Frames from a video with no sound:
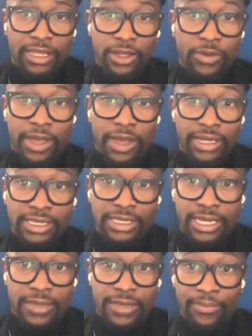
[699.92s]
know I could
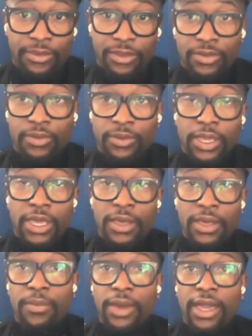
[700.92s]
sing, but
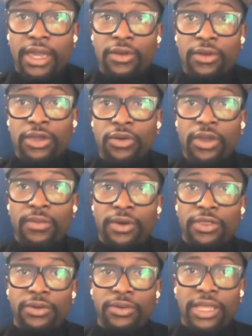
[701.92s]
my great
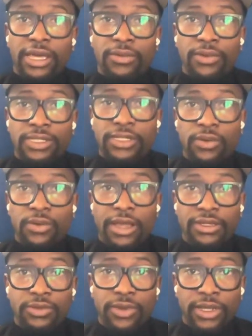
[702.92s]
grandmother like was a choir
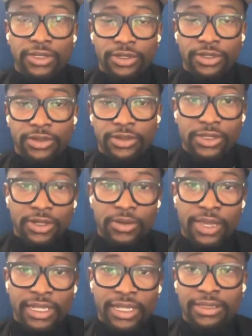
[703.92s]
director, you know,
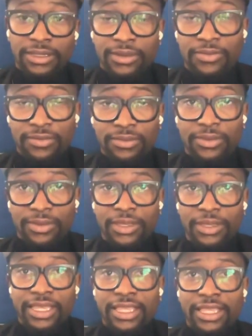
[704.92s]
and the,
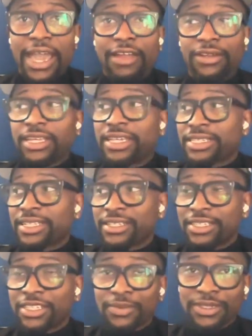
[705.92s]
the irony is that
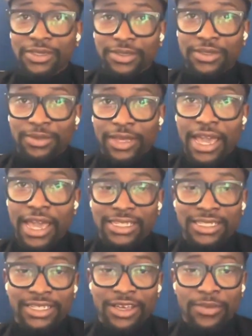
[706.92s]
she was
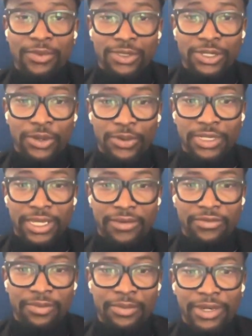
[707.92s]
honestly almost tone
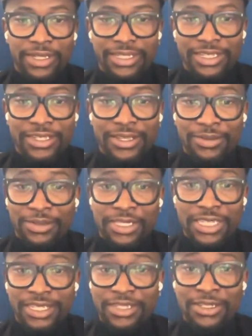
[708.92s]
deaf. but you know,
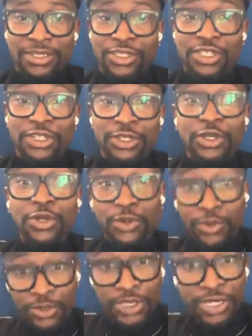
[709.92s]
she she
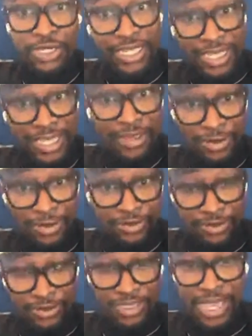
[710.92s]
knew she could hear
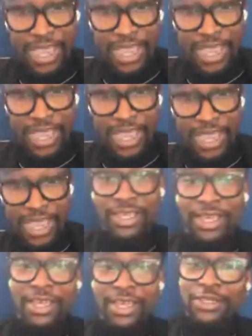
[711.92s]
talent, but
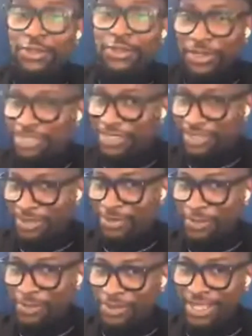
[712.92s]
she wasn't the
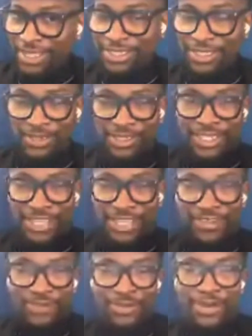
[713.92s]
most talented herself.
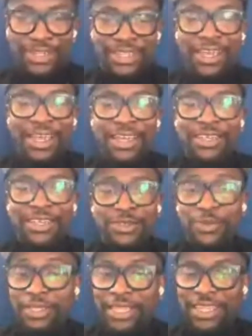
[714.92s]
But
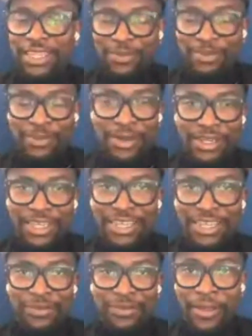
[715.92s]
sweet lady. But
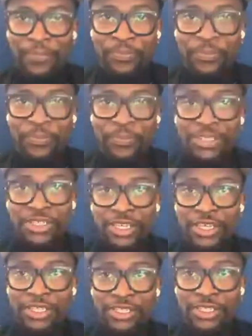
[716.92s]
anyway,
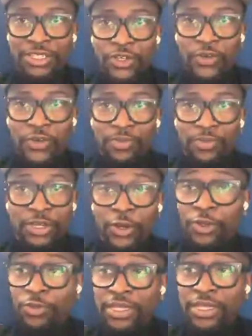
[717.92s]
she just told she
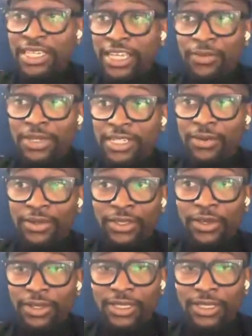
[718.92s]
heard me singing one day with her in the